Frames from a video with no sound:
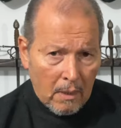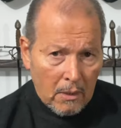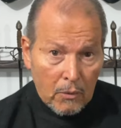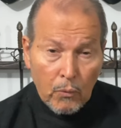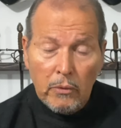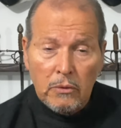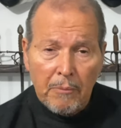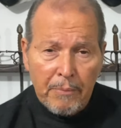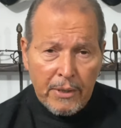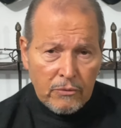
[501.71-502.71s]
The world
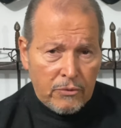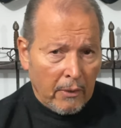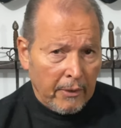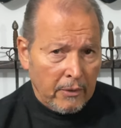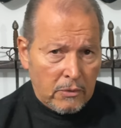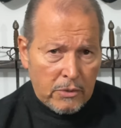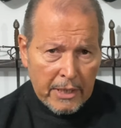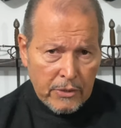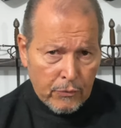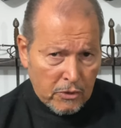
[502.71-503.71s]
can be a dark and
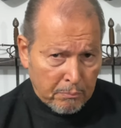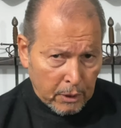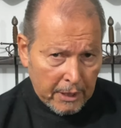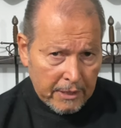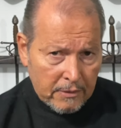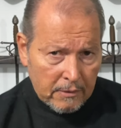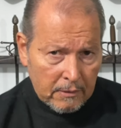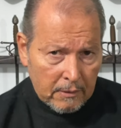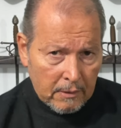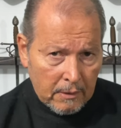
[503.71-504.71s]
dangerous place.
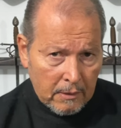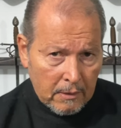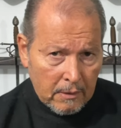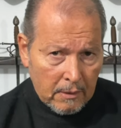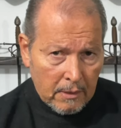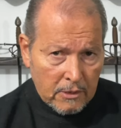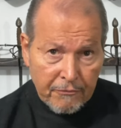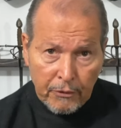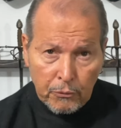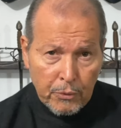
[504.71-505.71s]
It's
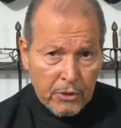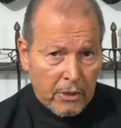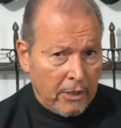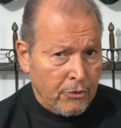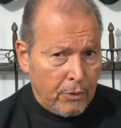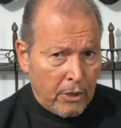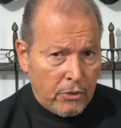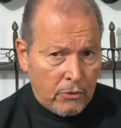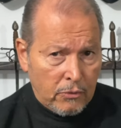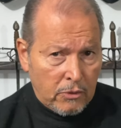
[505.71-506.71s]
filled with
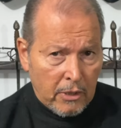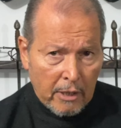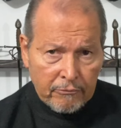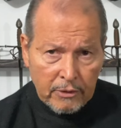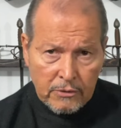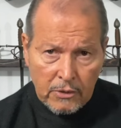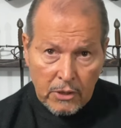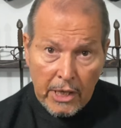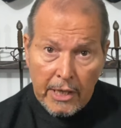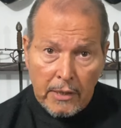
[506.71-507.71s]
contradictions, conflicts, and
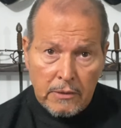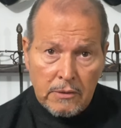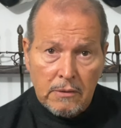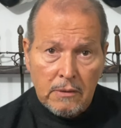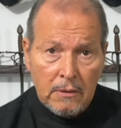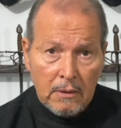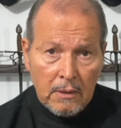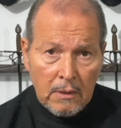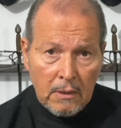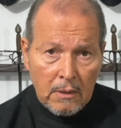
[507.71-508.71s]
chaos.
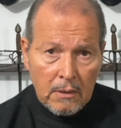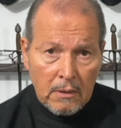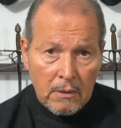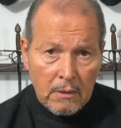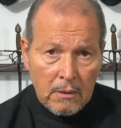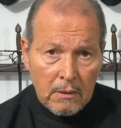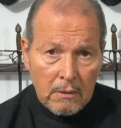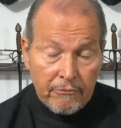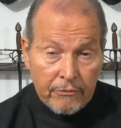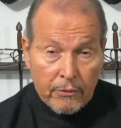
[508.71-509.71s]

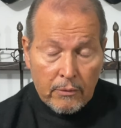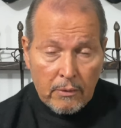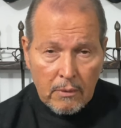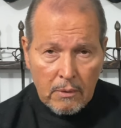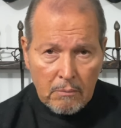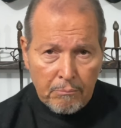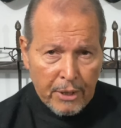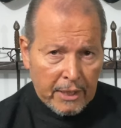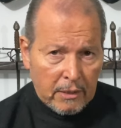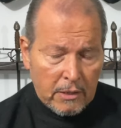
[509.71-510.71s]
Fear,
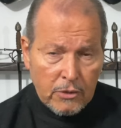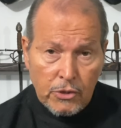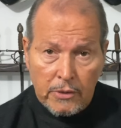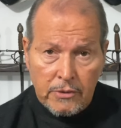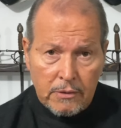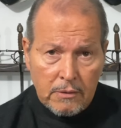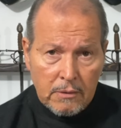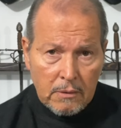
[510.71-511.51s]
pain, injustice.